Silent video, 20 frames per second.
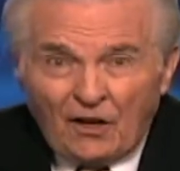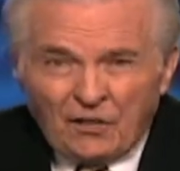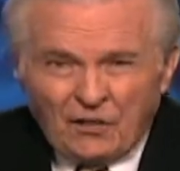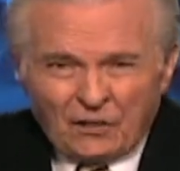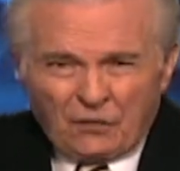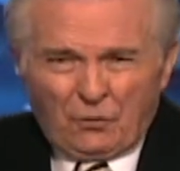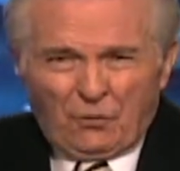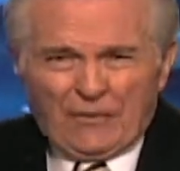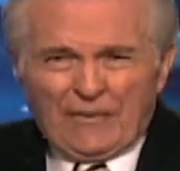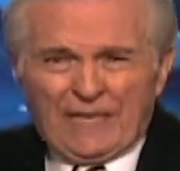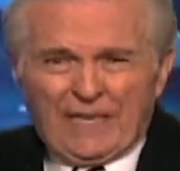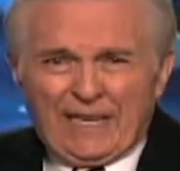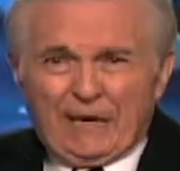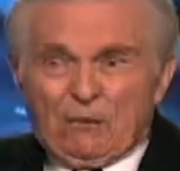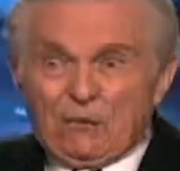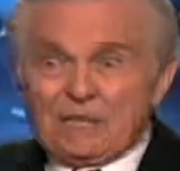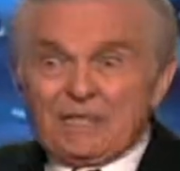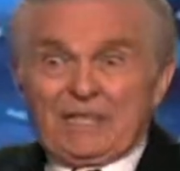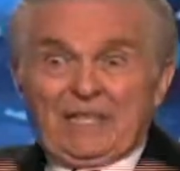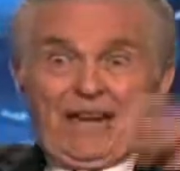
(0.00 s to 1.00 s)
The Trinity
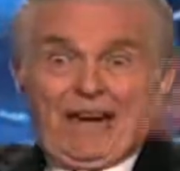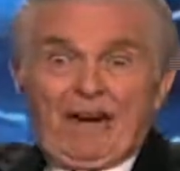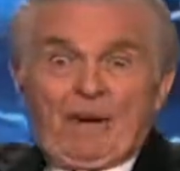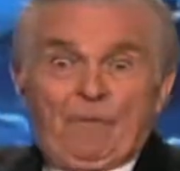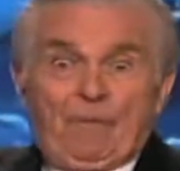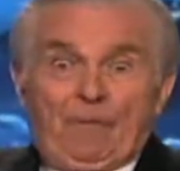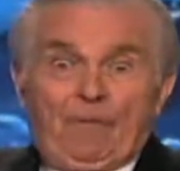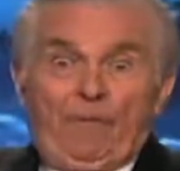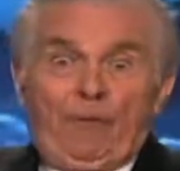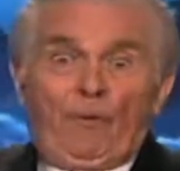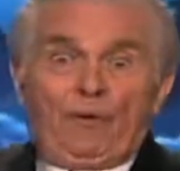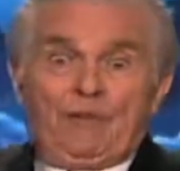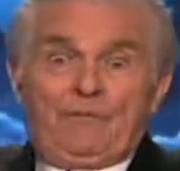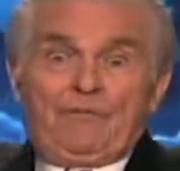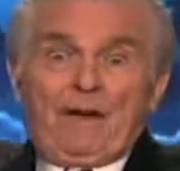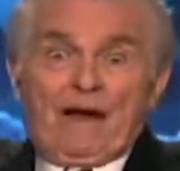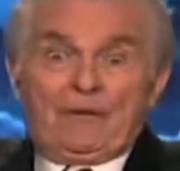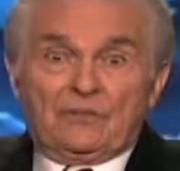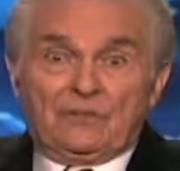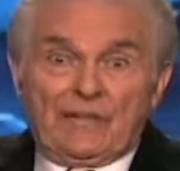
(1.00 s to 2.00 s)
was there before the
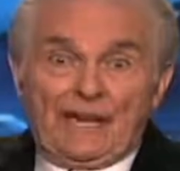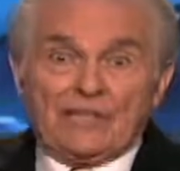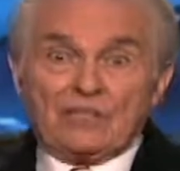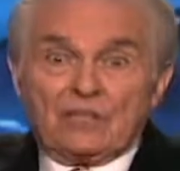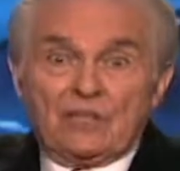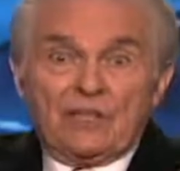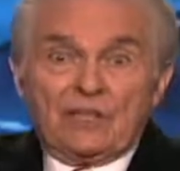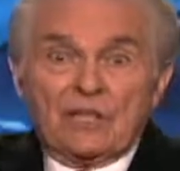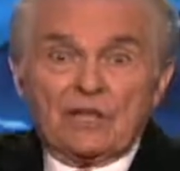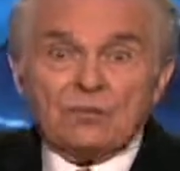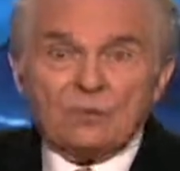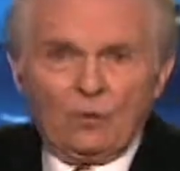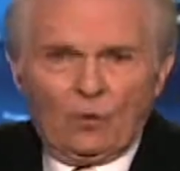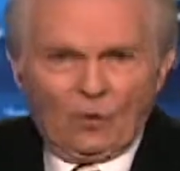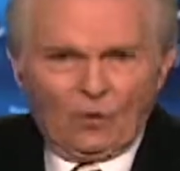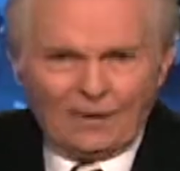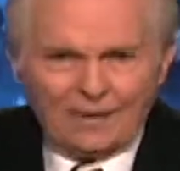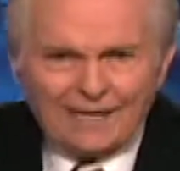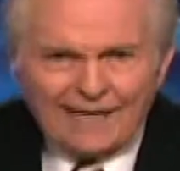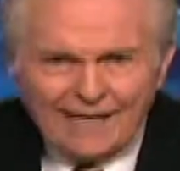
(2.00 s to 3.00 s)
foundation of this
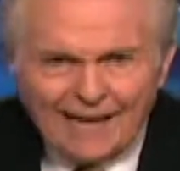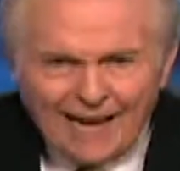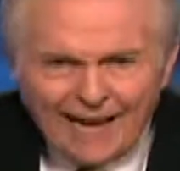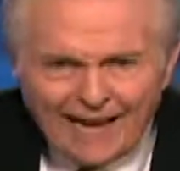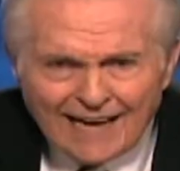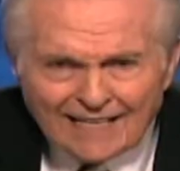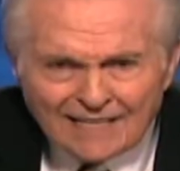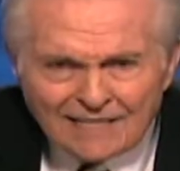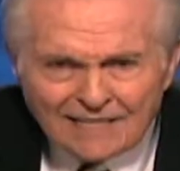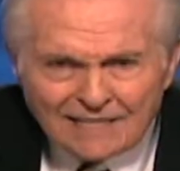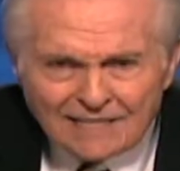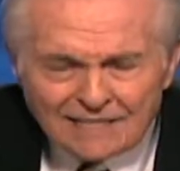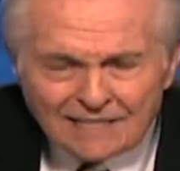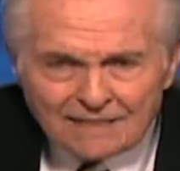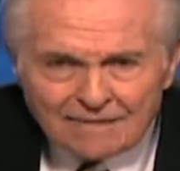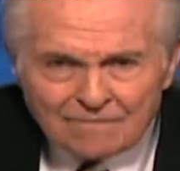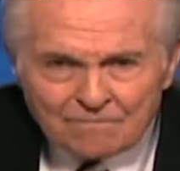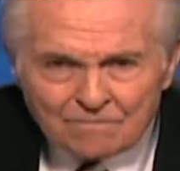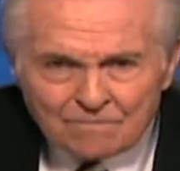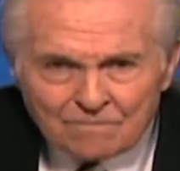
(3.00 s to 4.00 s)
world, yes.
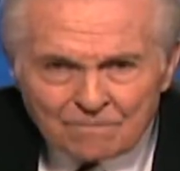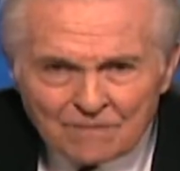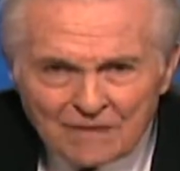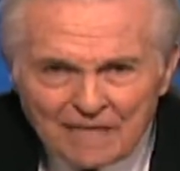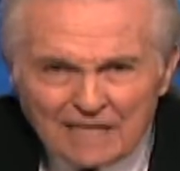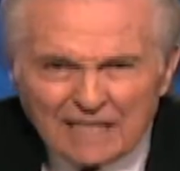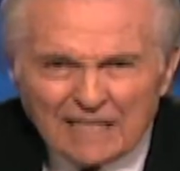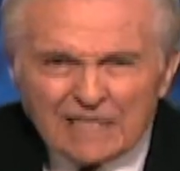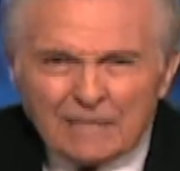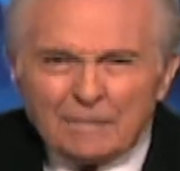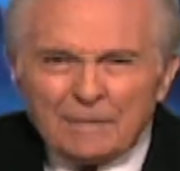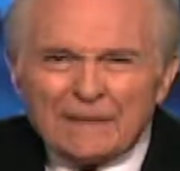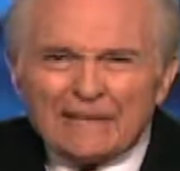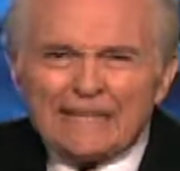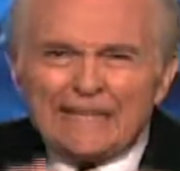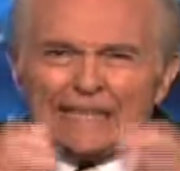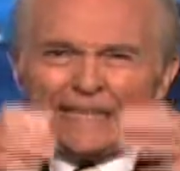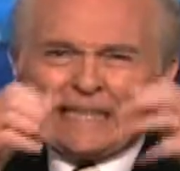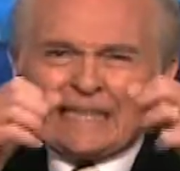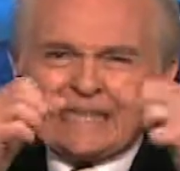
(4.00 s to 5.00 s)
In the
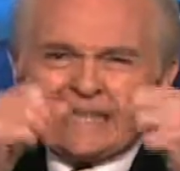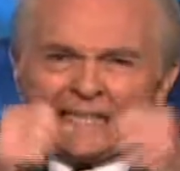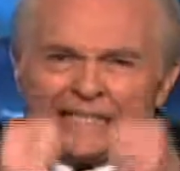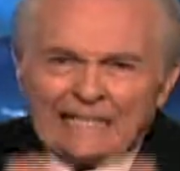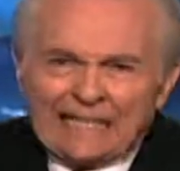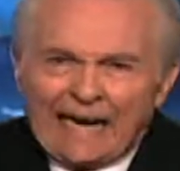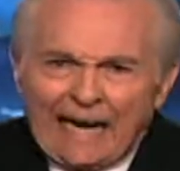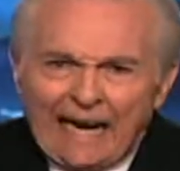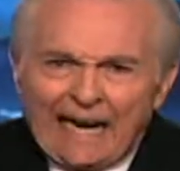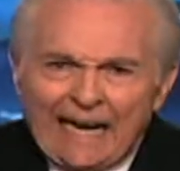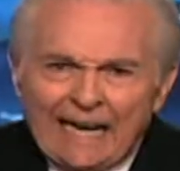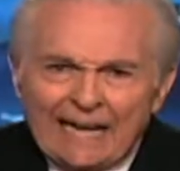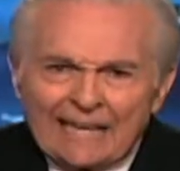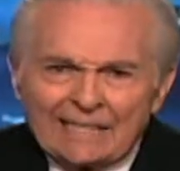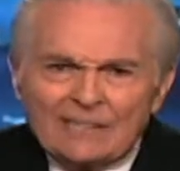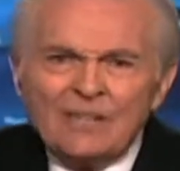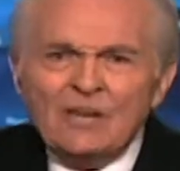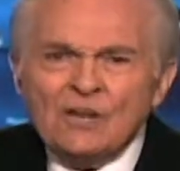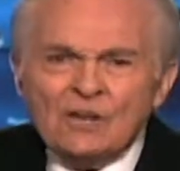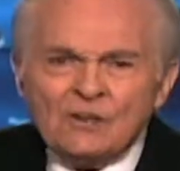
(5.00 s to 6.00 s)
beginning,
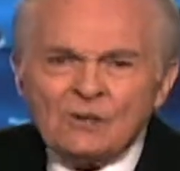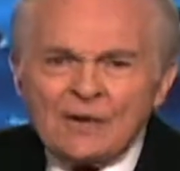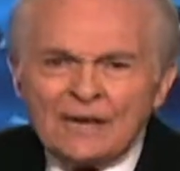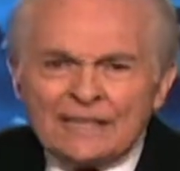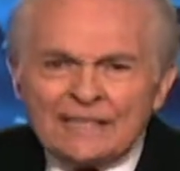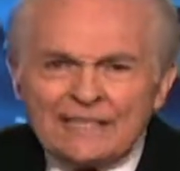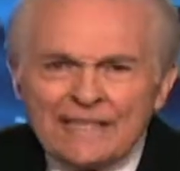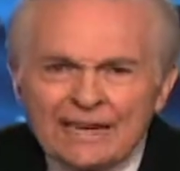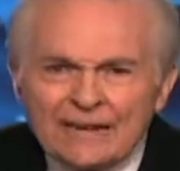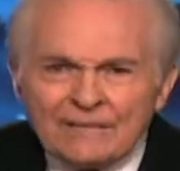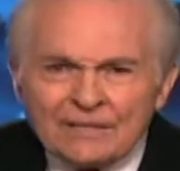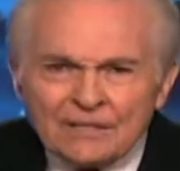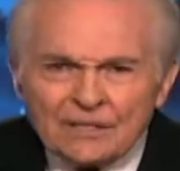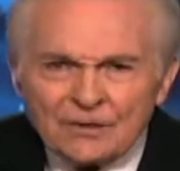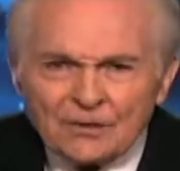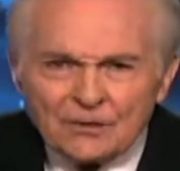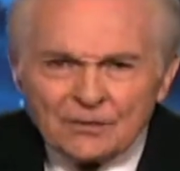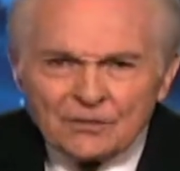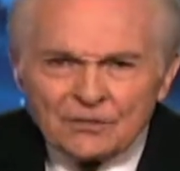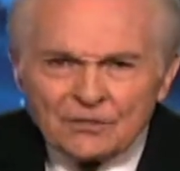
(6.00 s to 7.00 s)
God created heaven and
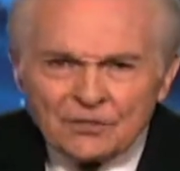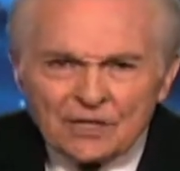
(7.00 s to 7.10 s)
earth,